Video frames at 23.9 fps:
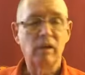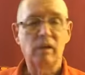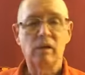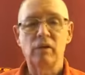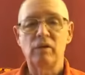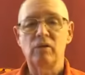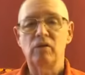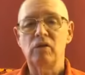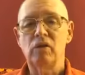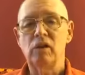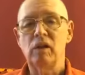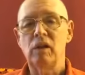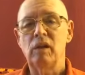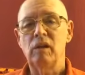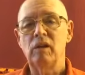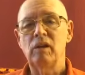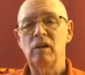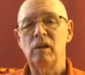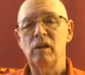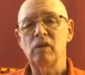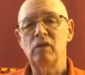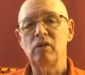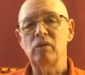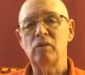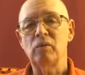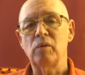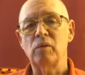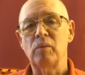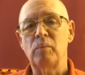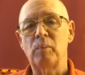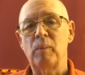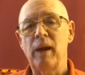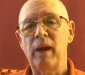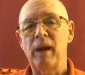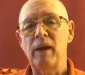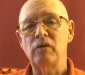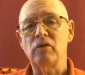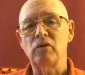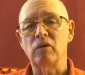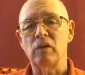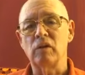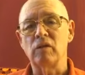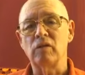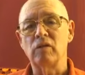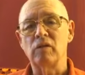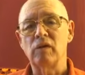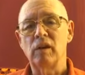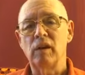She deals with
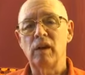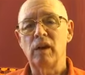patients,